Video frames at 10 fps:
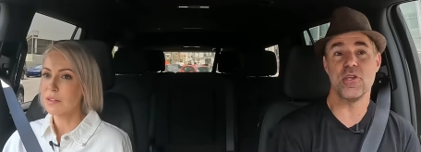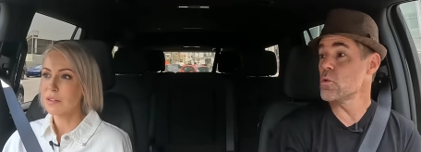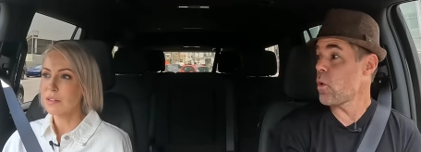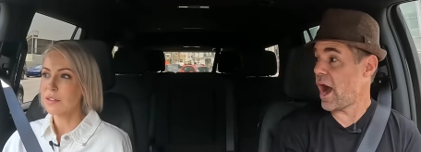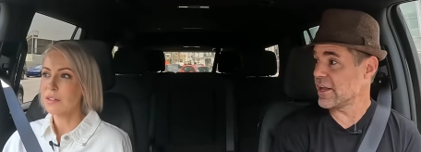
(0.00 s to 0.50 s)
Speaker 1: You
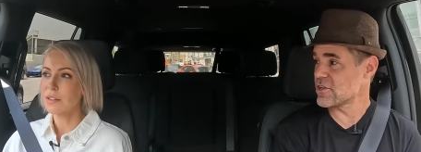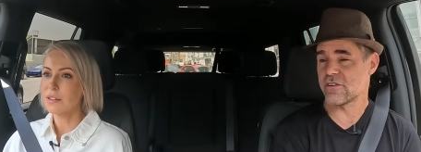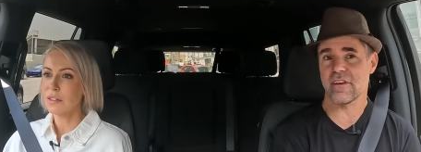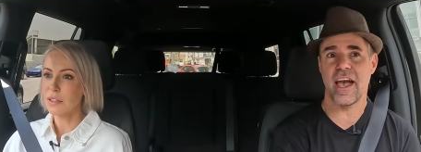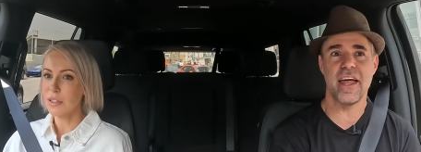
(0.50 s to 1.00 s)

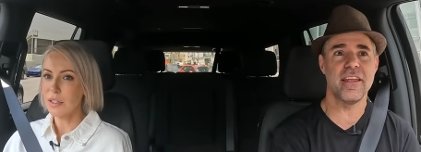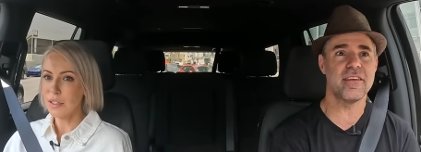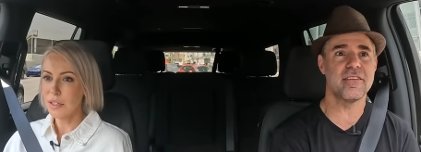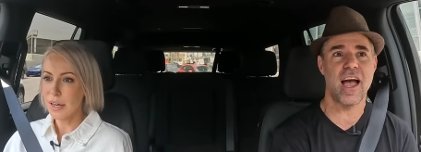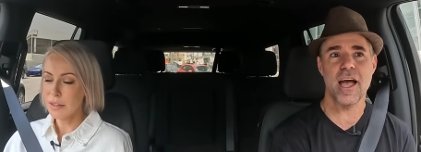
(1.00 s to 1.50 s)
watched,
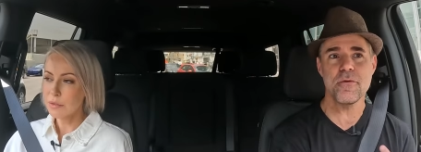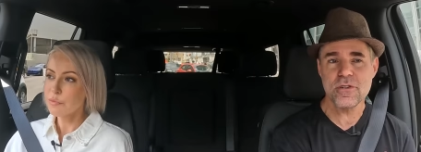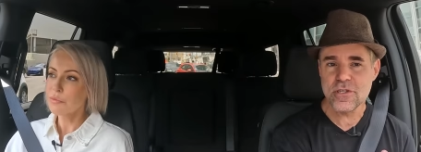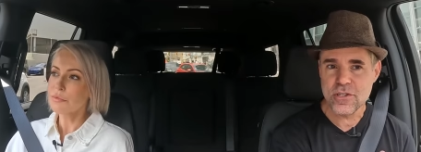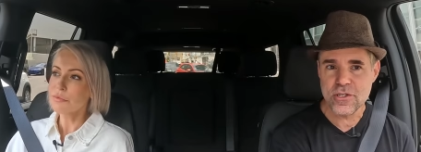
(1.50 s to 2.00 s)
and I was
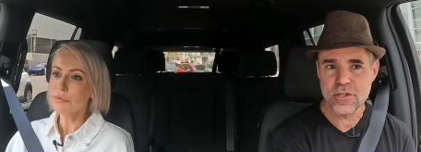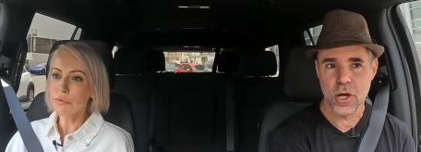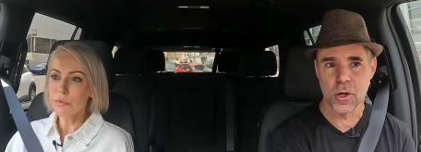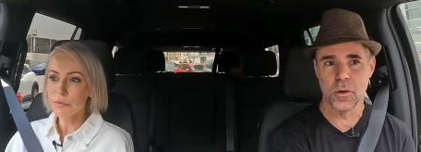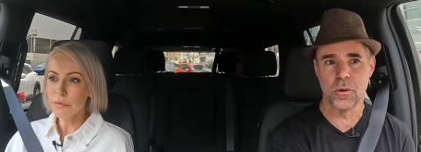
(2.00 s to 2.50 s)

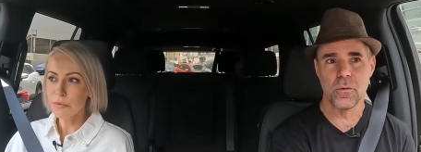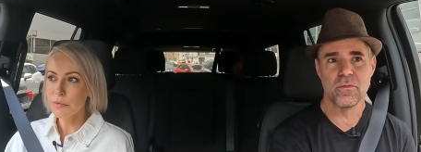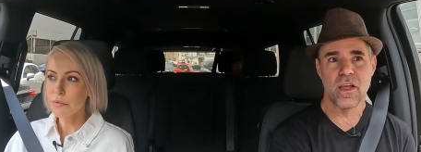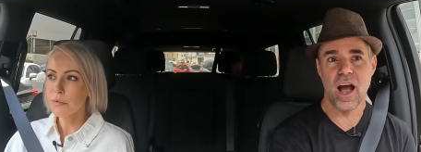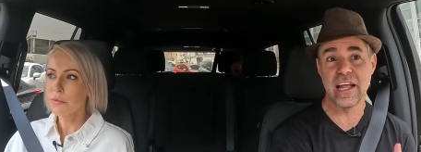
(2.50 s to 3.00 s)
so,
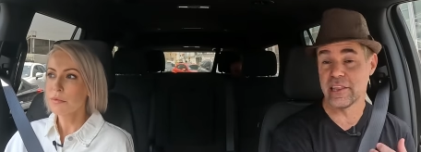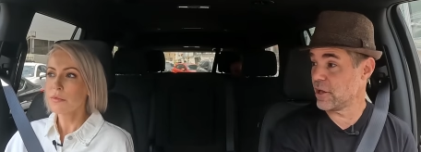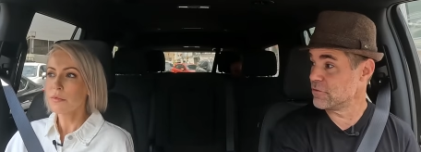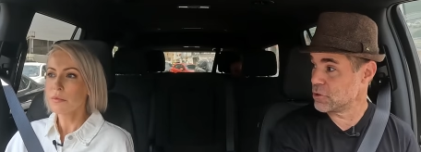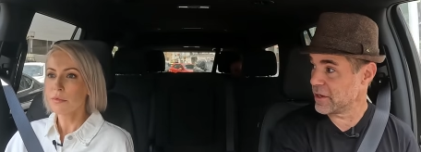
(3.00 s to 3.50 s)
I
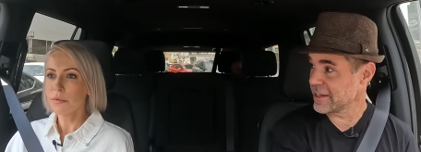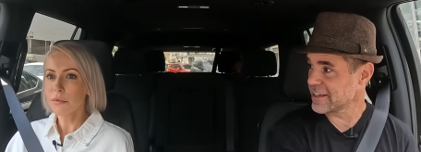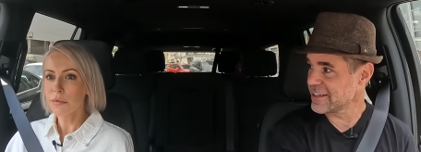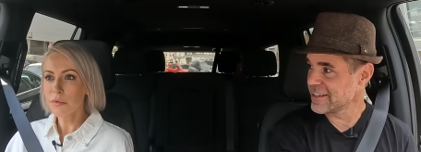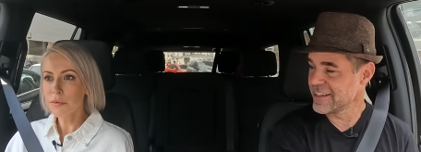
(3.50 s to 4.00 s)
loved doing
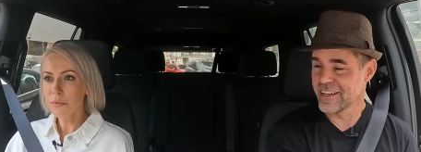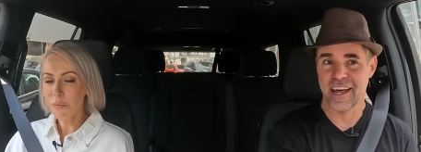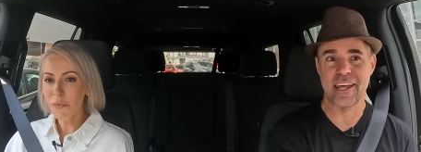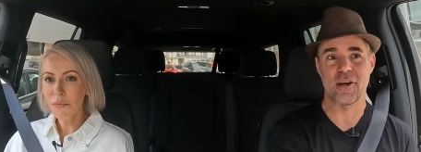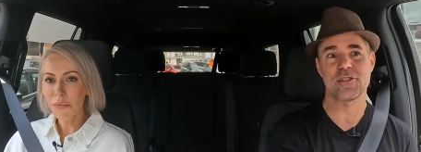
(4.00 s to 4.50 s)
it.
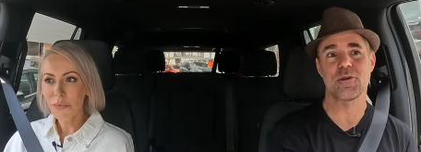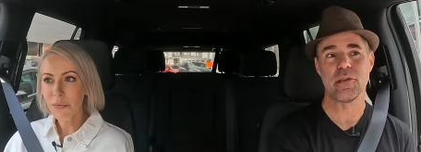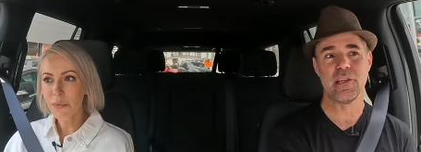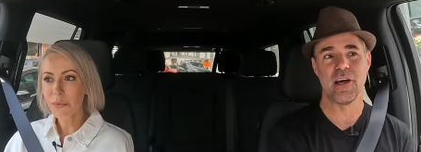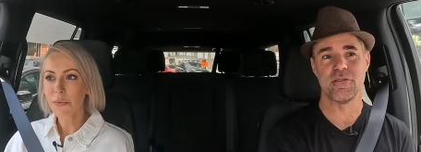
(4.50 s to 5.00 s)
And I also
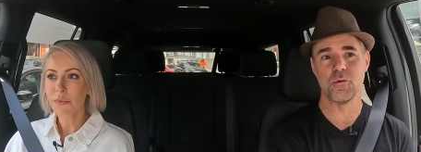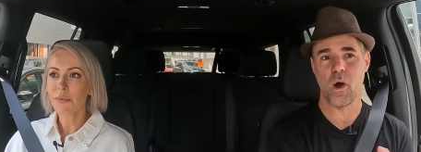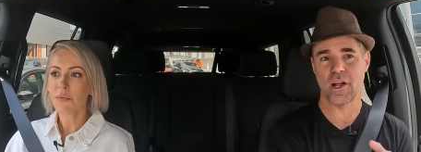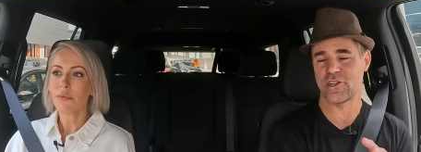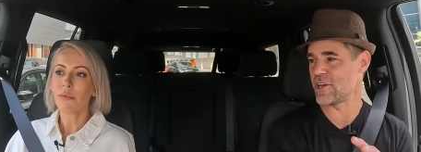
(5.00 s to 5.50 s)
loved
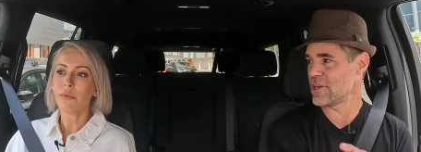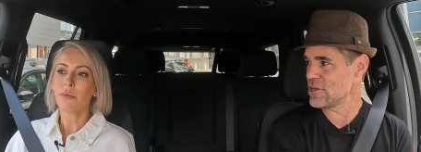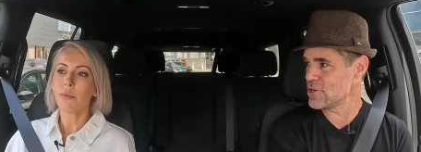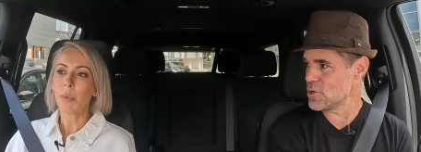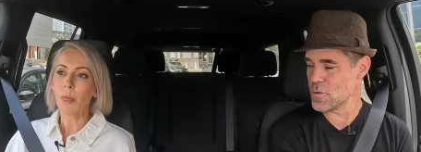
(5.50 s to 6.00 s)
watching
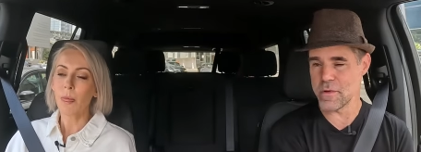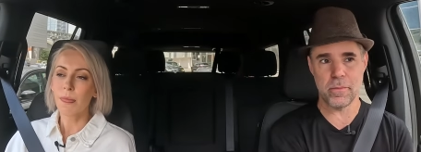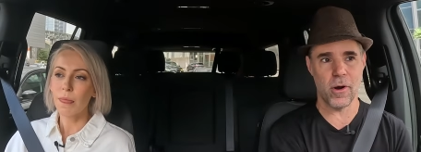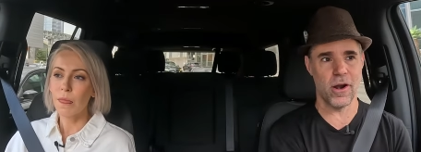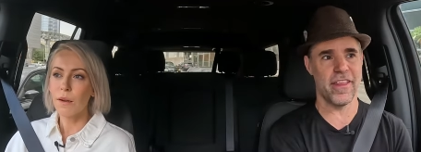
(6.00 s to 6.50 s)
you be a
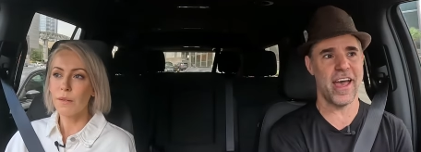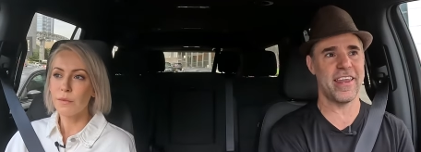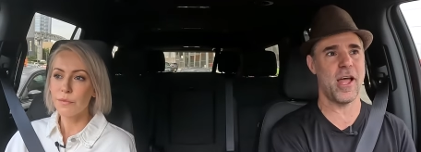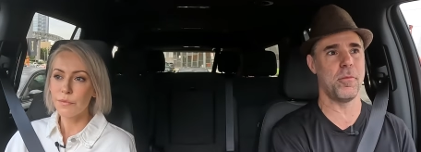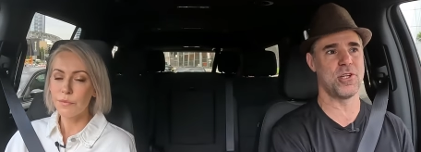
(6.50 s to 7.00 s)
part of that
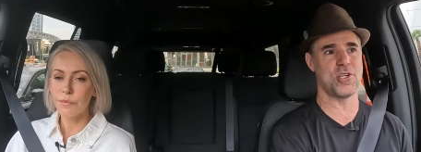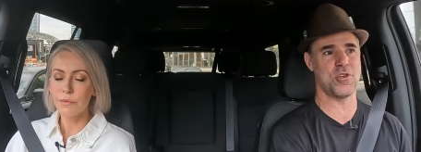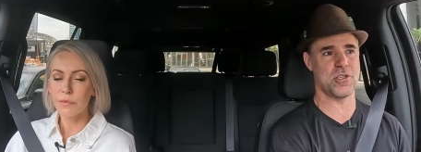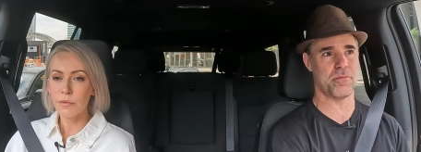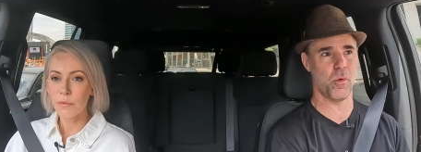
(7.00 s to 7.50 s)
and how much you
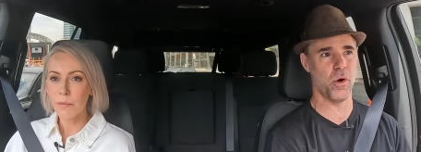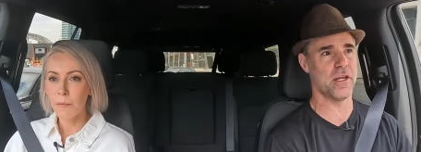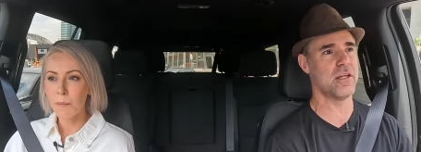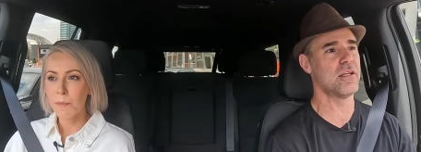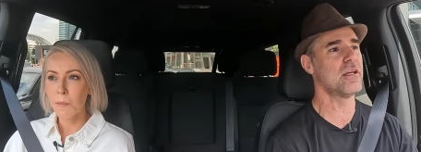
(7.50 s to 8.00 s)

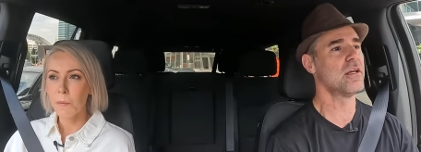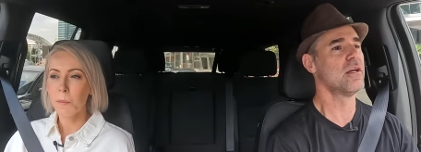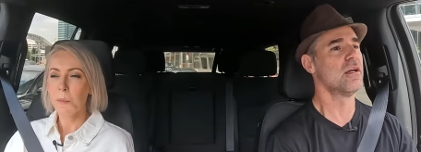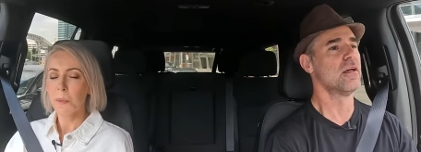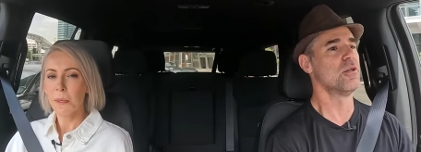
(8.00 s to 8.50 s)
supported
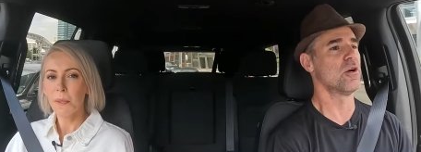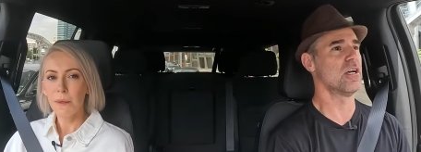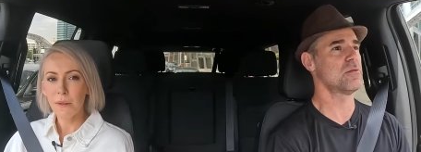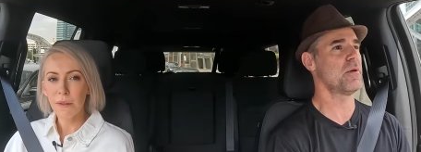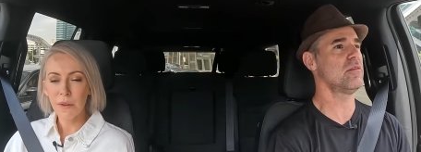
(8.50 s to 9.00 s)
your
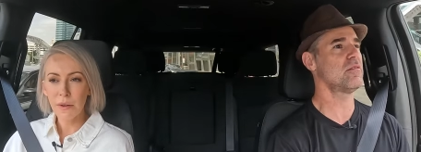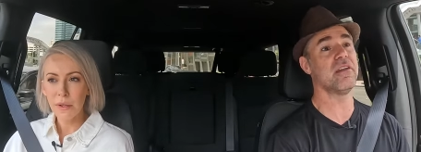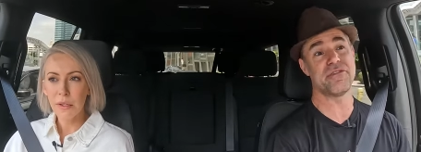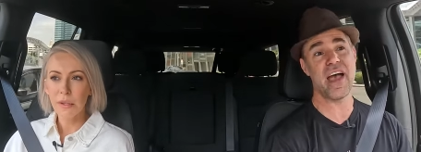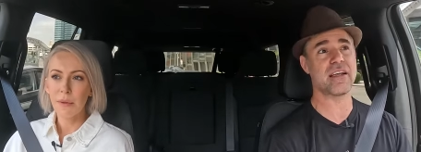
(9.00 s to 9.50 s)
husband.
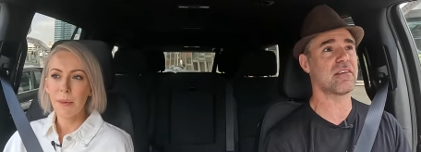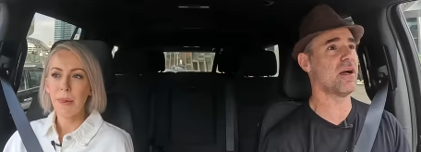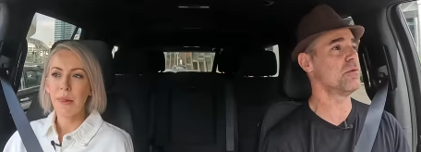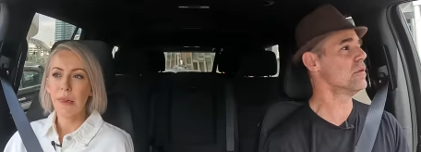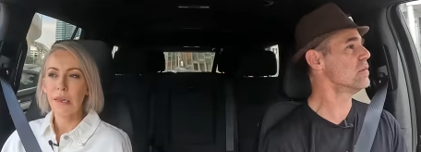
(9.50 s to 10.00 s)
In fact,
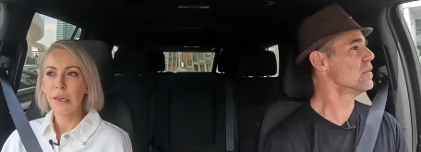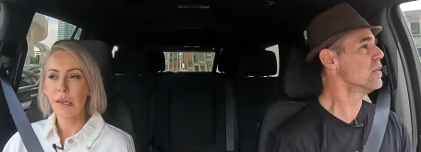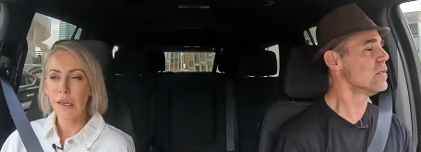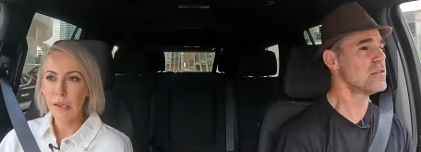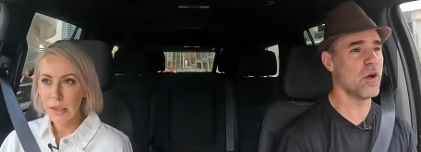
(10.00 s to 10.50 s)
I would
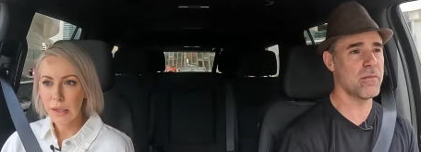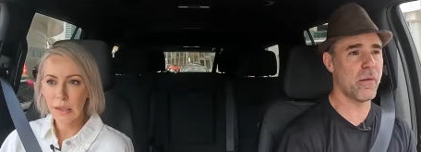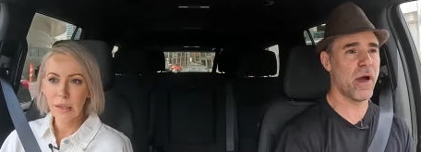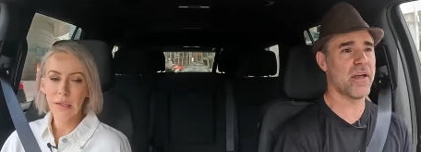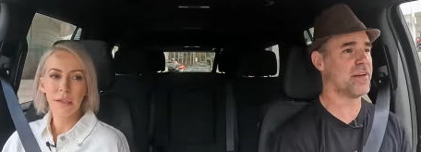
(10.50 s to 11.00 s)
go to my
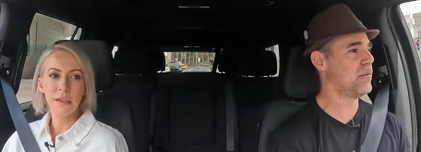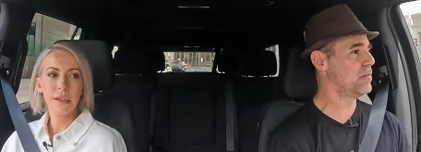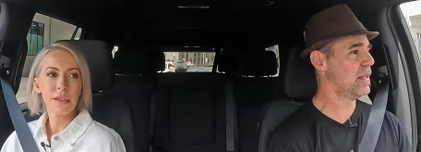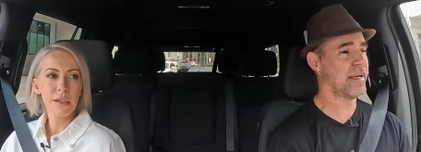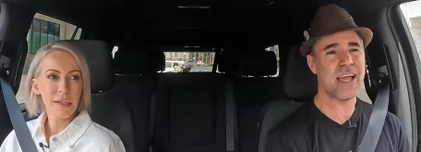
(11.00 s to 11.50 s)
wife and I would
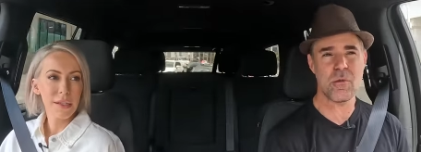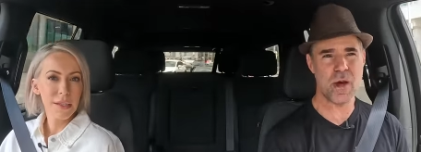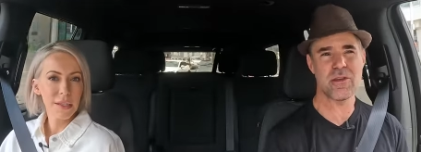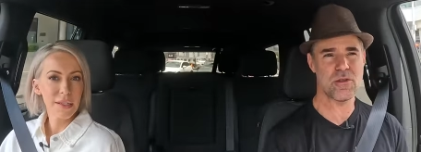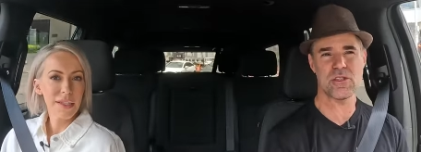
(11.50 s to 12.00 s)
be like, hey, why
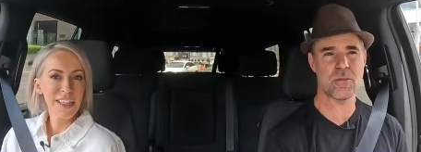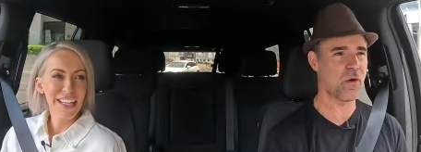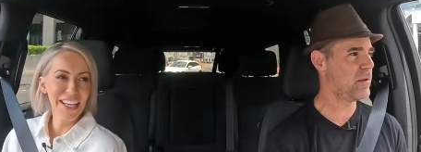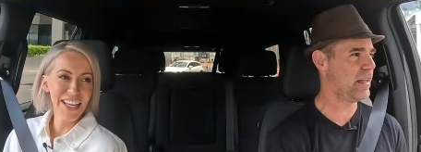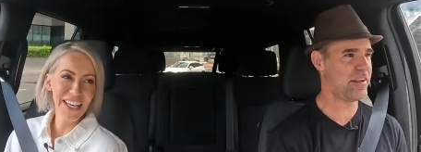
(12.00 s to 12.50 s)
don't you
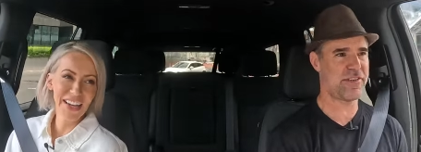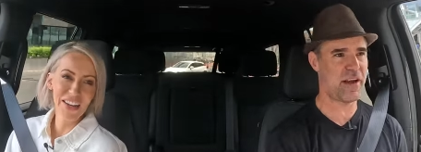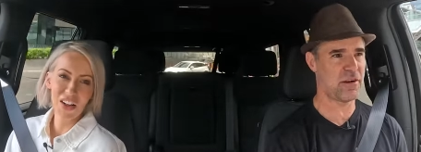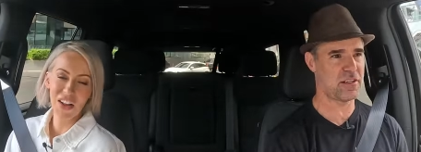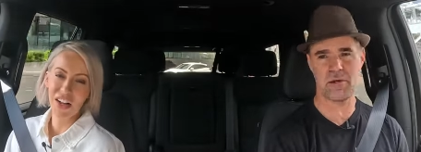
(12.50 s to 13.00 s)
support me like
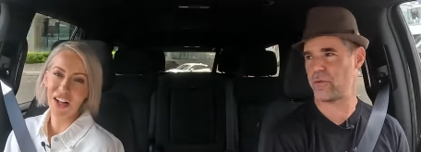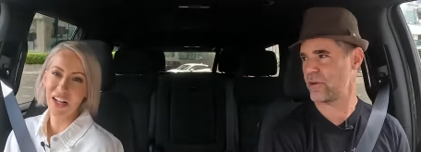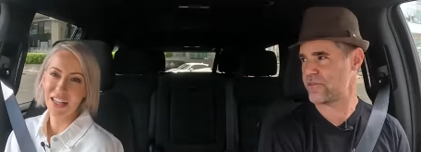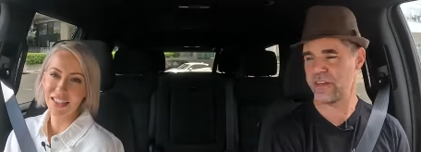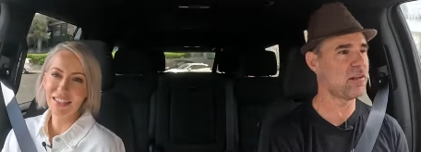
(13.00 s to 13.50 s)
Farah
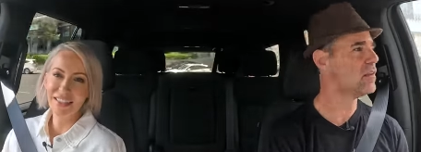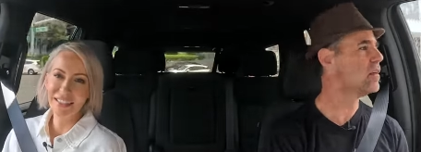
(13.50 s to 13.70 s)
supports Phil?